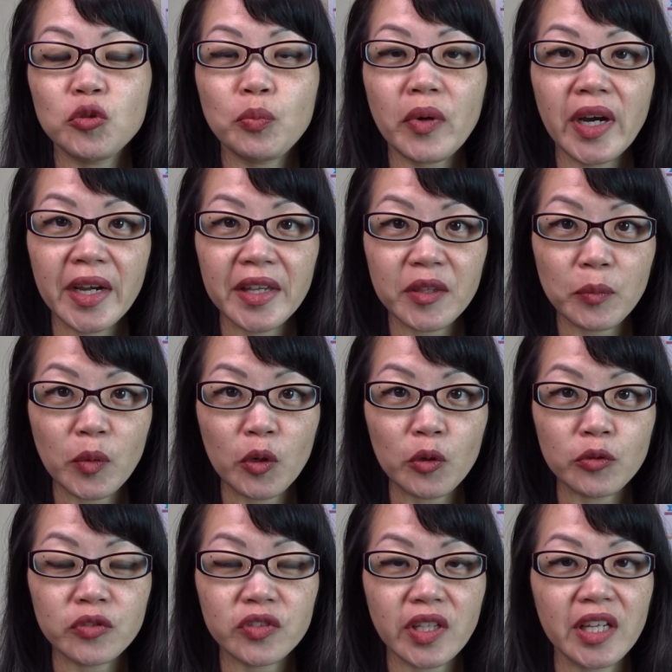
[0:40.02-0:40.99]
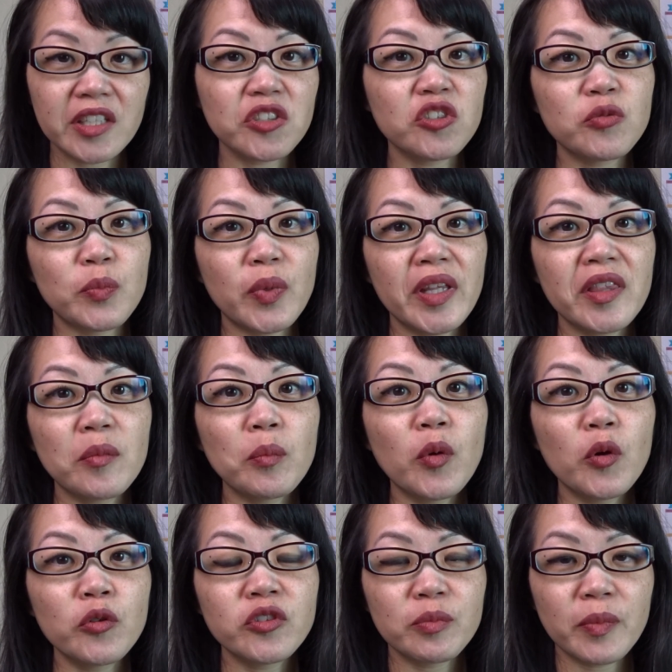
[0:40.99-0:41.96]
you buy the most and you spend the
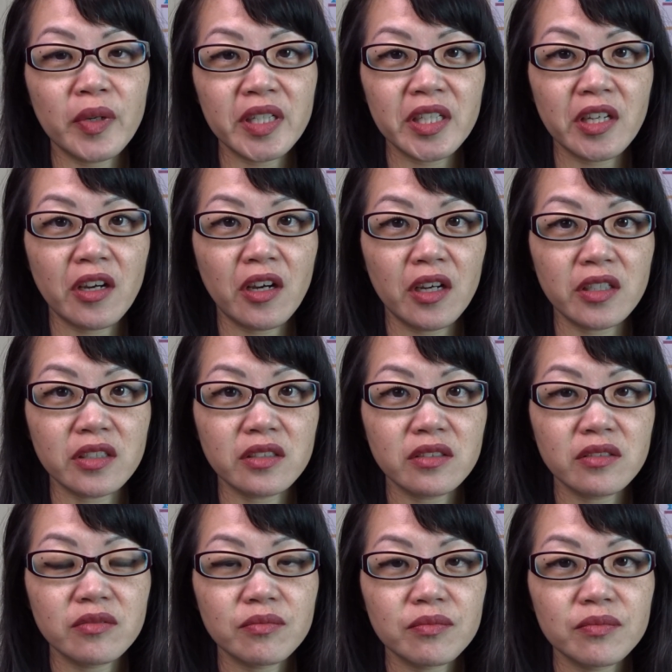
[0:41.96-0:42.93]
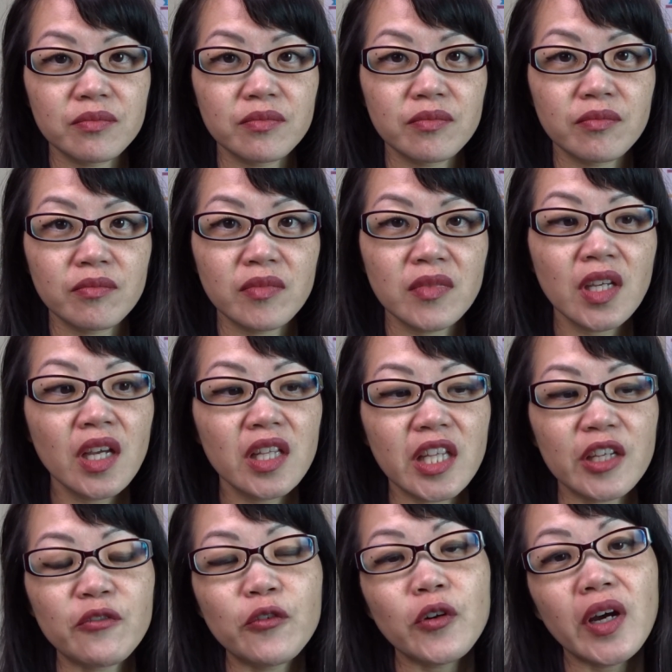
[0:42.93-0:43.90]
most money on.
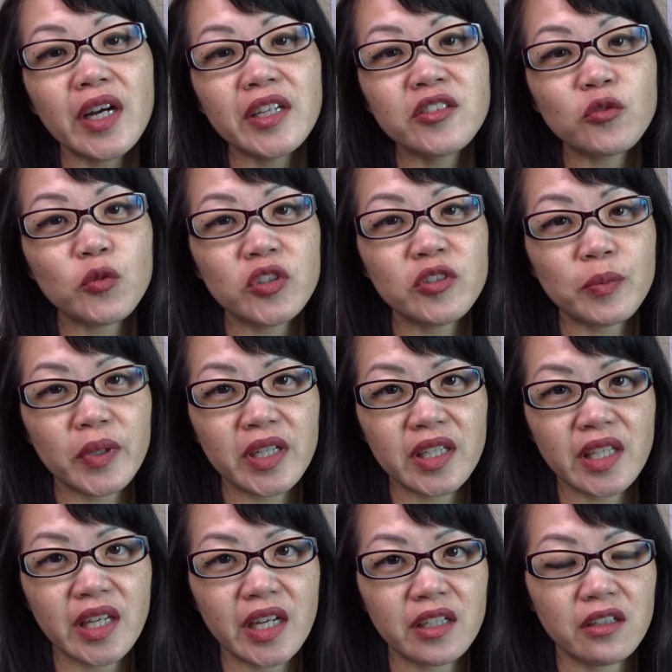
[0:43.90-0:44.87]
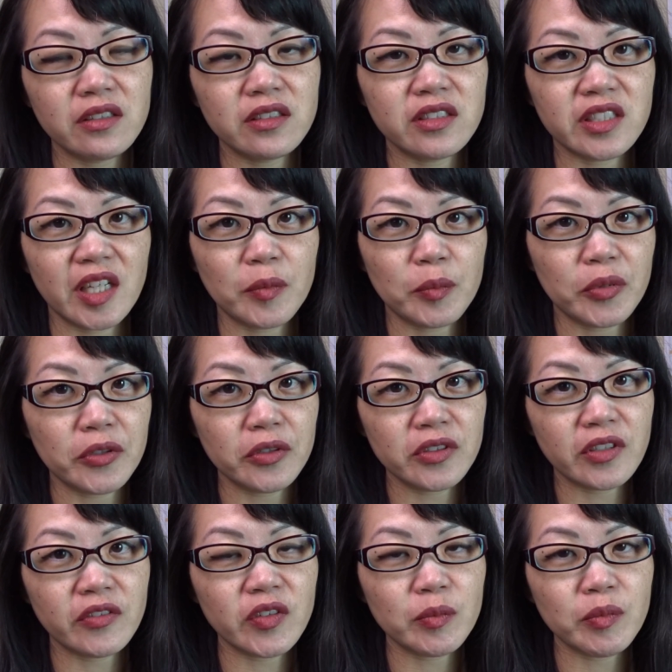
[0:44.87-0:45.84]
Like for us, we spend a lot on
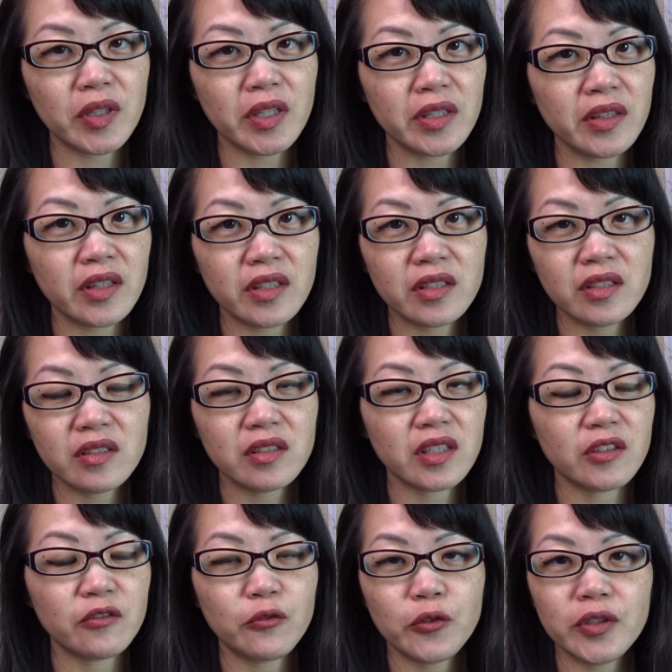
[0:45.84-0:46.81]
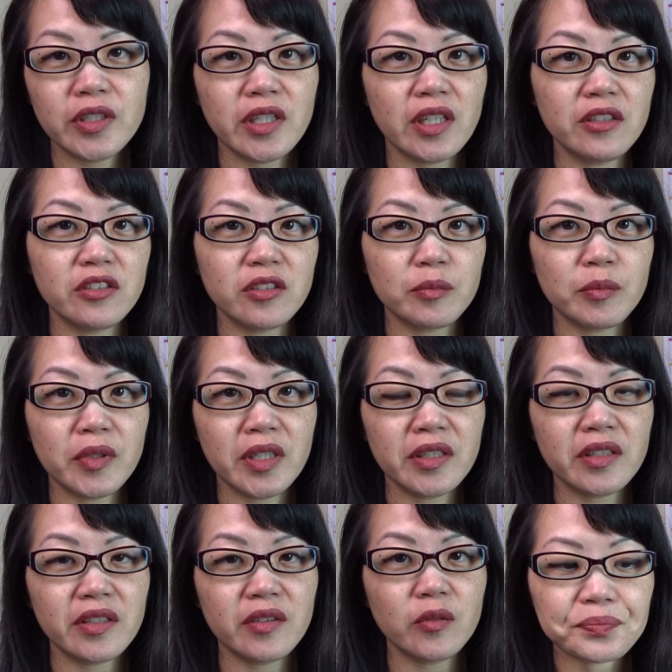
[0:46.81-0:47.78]
diapers every month, like $40 a
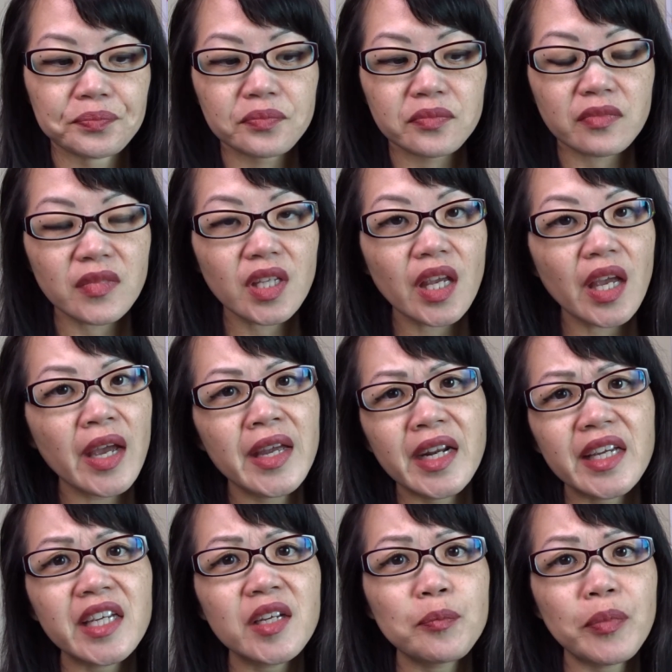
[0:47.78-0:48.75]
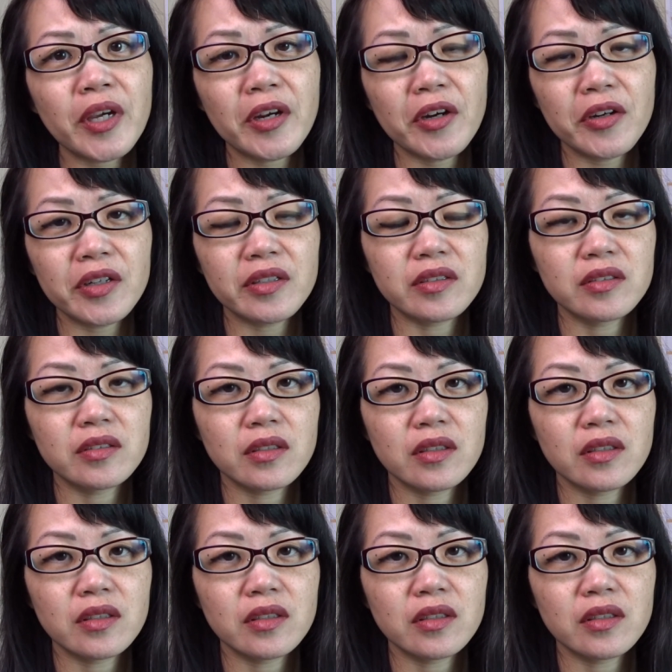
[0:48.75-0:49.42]
month. And I compared